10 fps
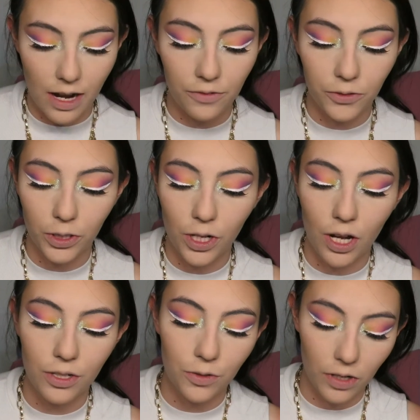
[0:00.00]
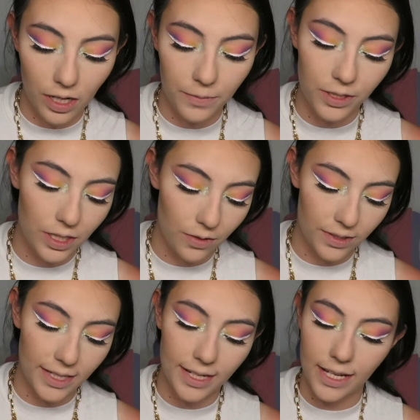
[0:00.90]
Now for contour, I'm going to
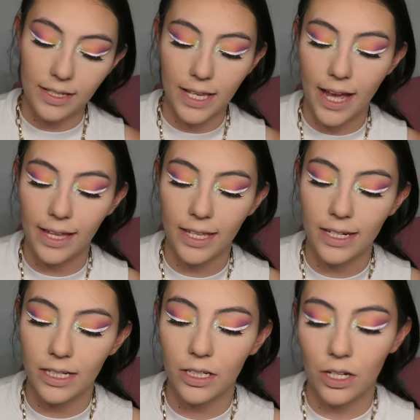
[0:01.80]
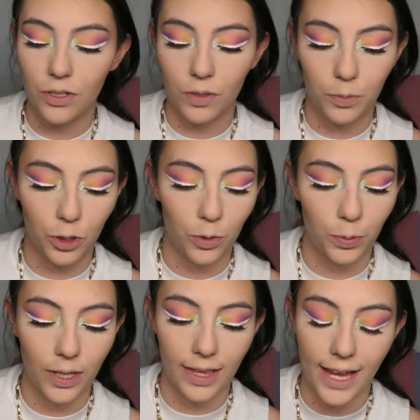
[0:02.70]
use the NYX Highlight and Contour Pro
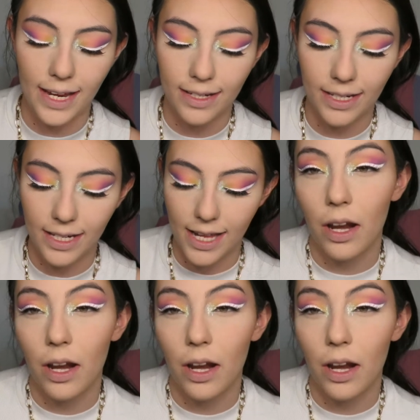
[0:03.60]
Palette.